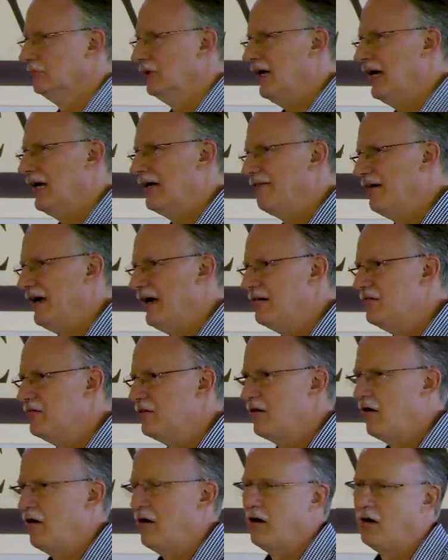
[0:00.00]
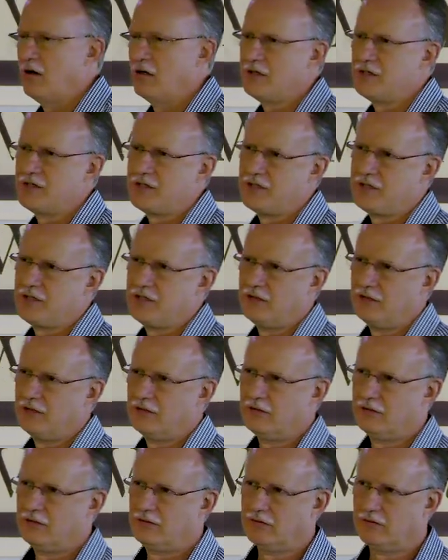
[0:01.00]
high value cars,
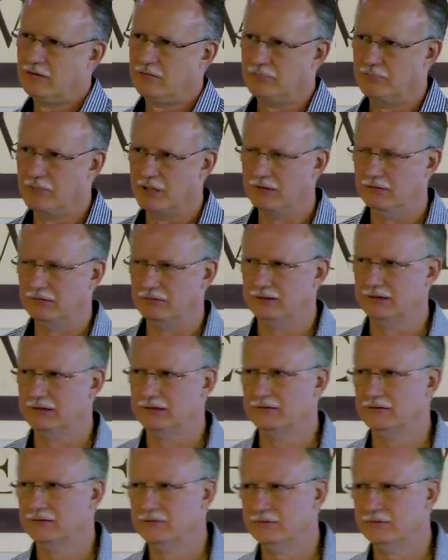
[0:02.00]
boats.